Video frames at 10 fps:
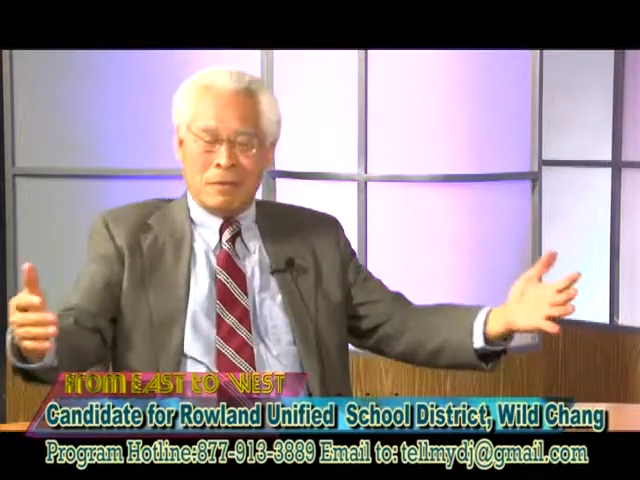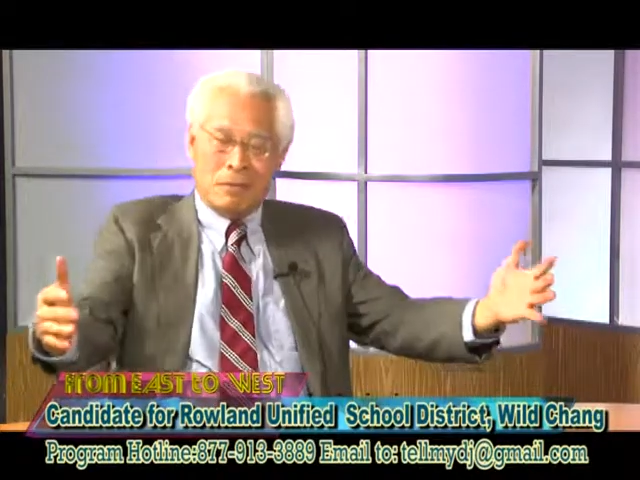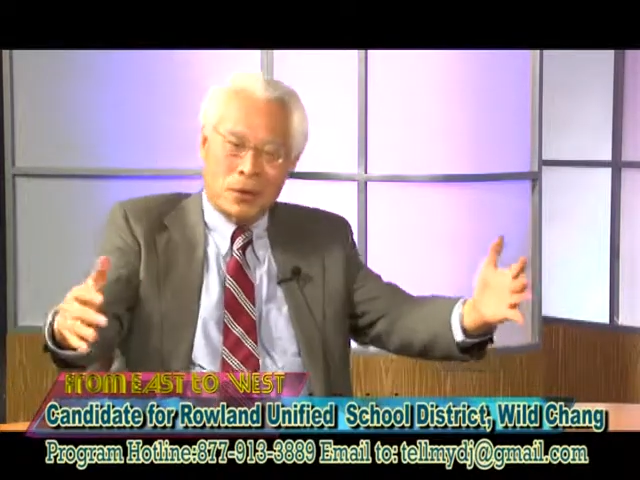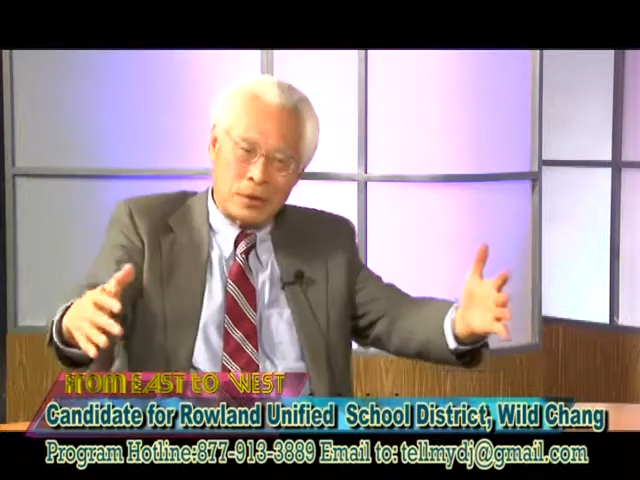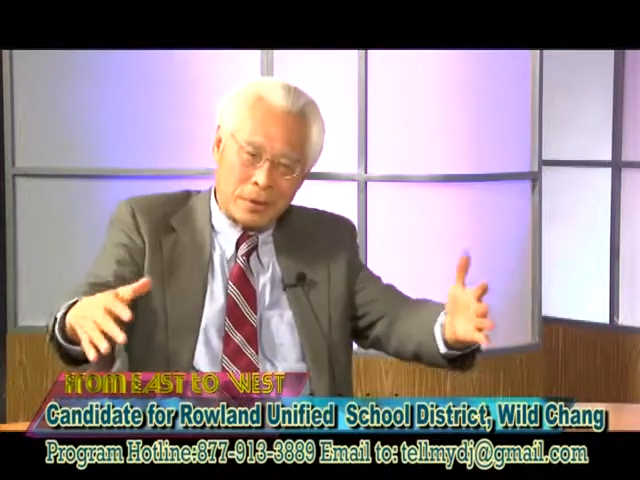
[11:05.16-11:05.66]

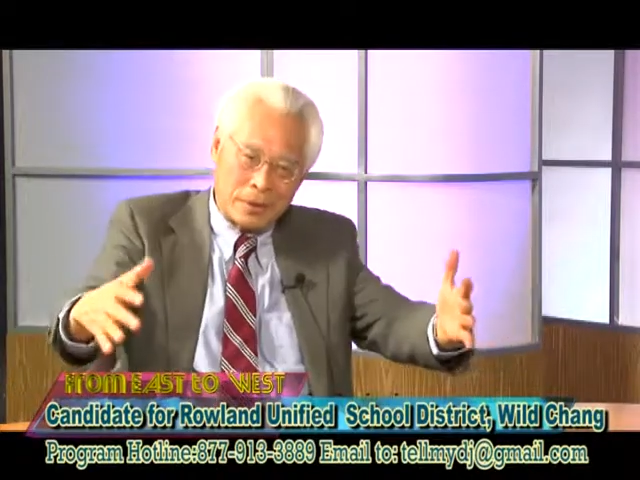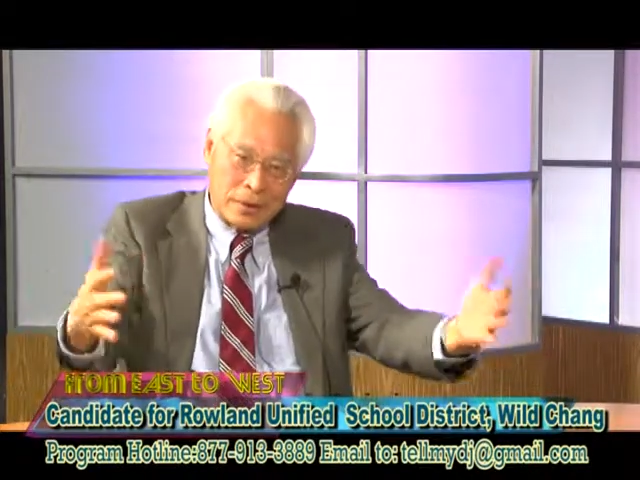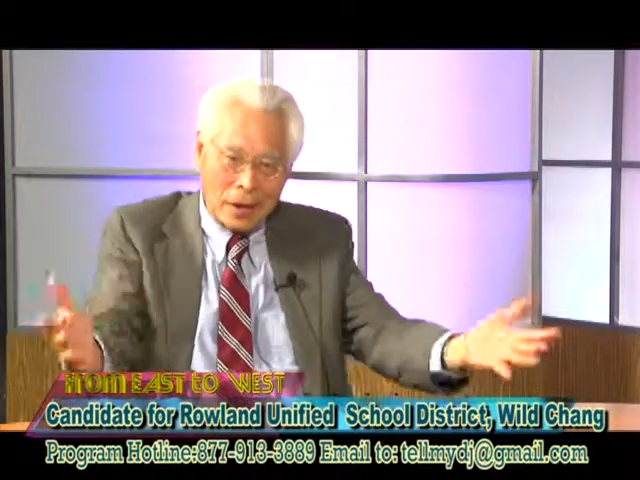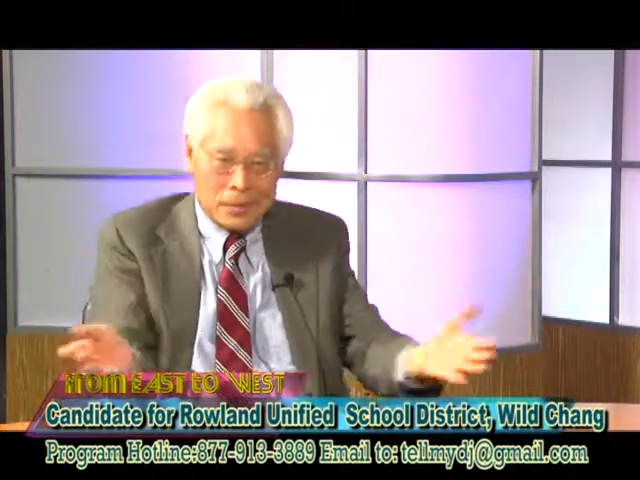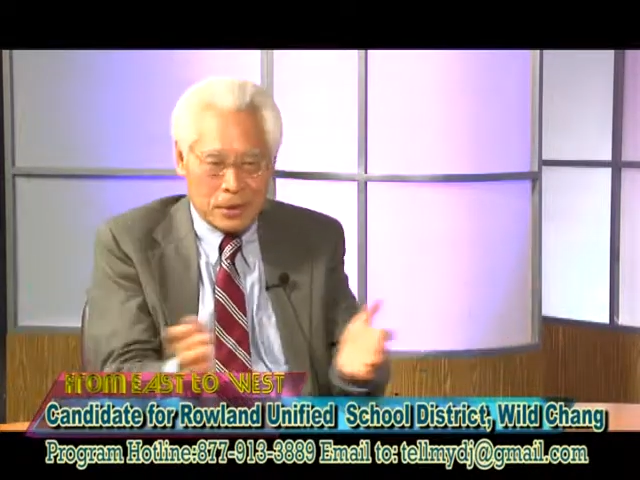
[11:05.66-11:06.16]
most of the
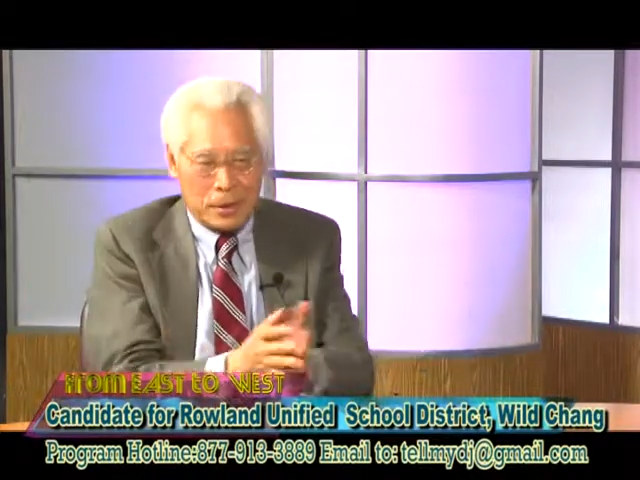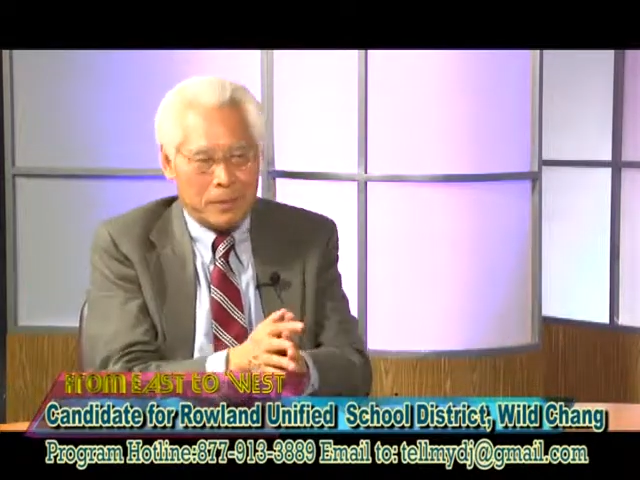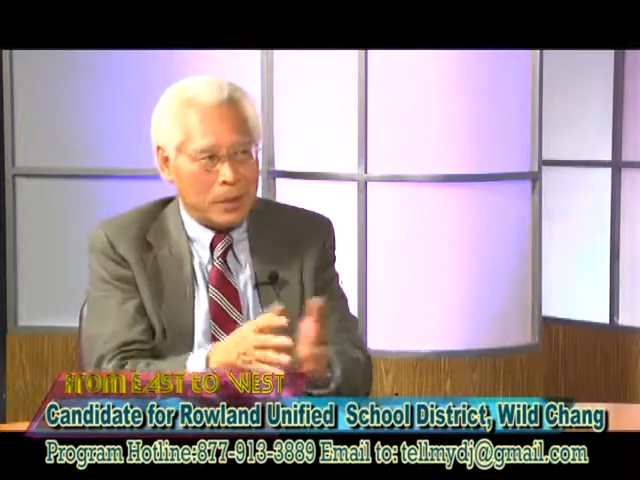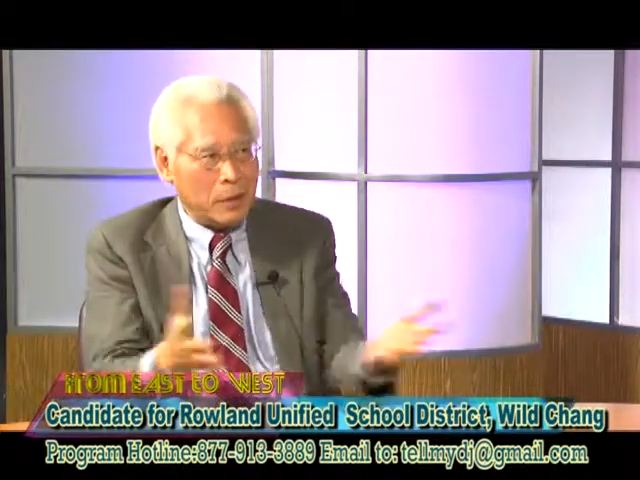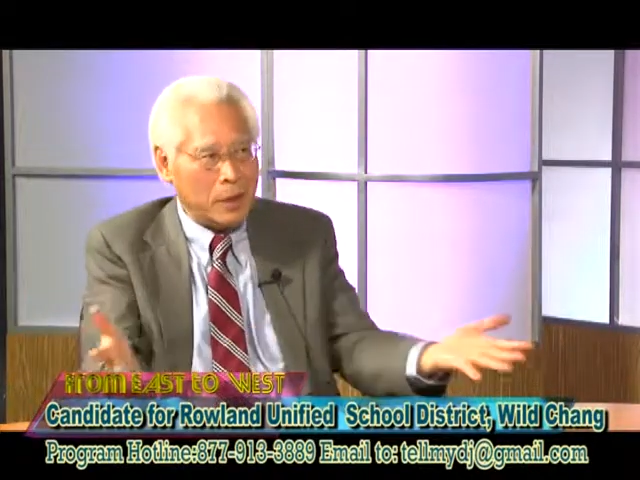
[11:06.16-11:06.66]
time he's already
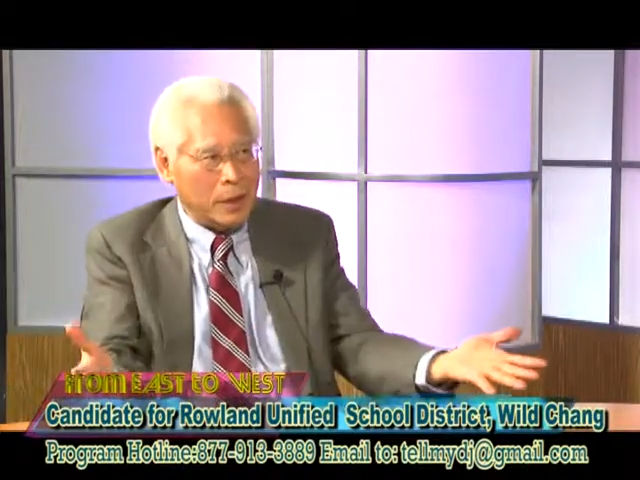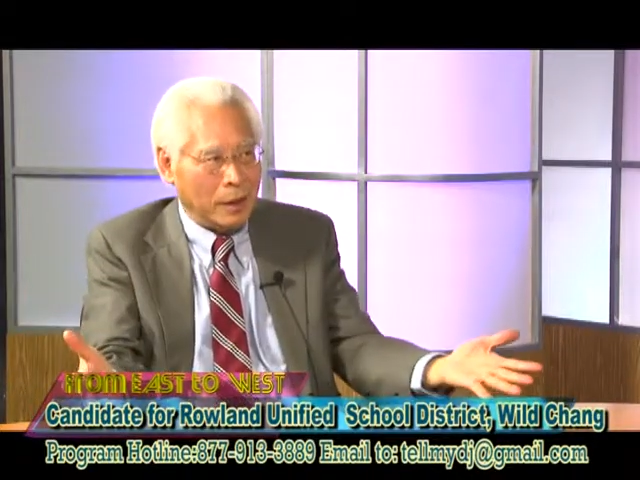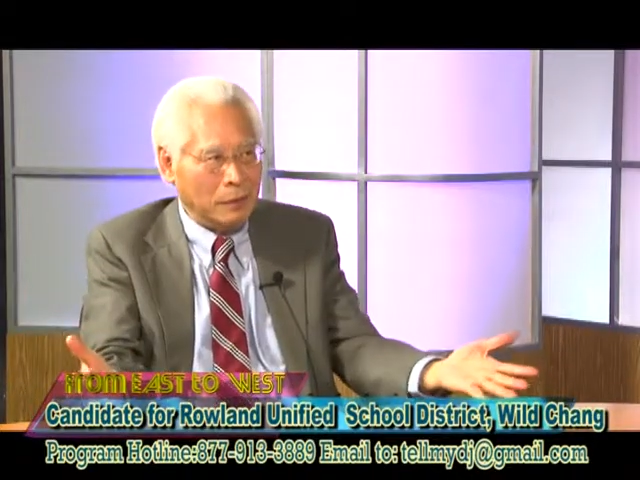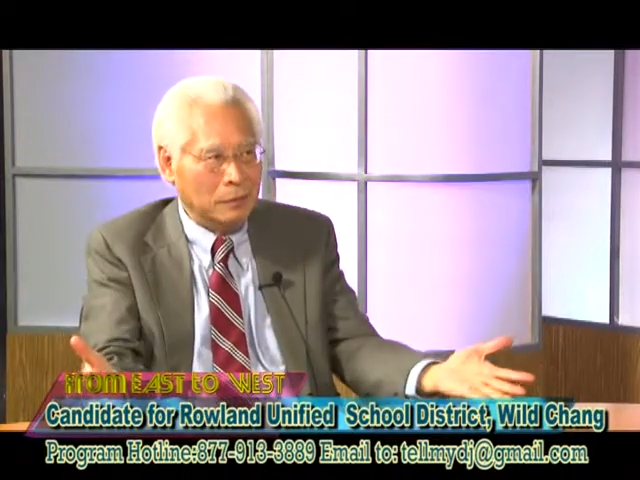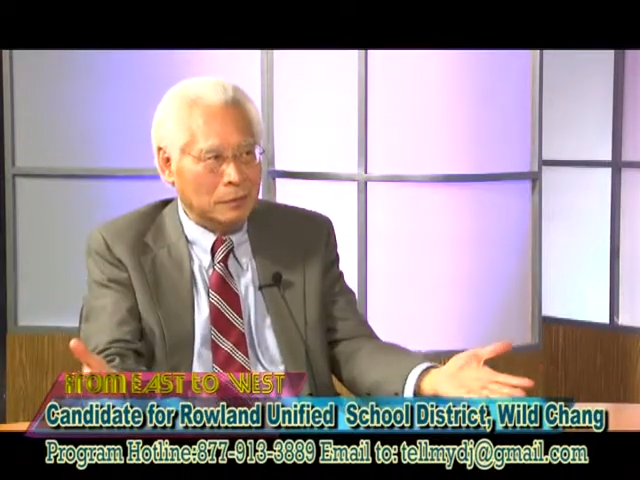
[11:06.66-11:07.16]
been
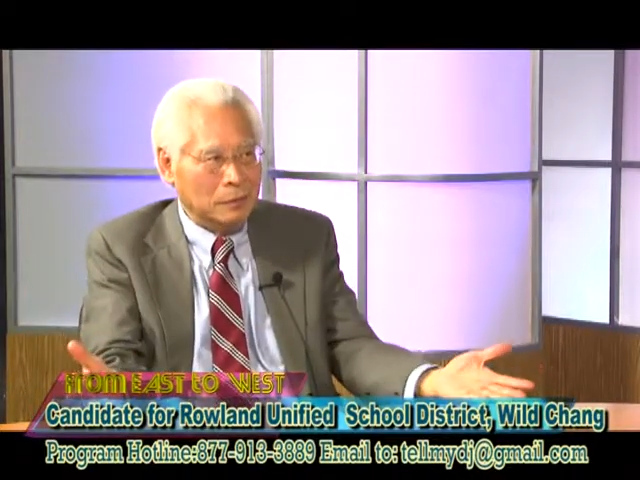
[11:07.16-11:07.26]
working,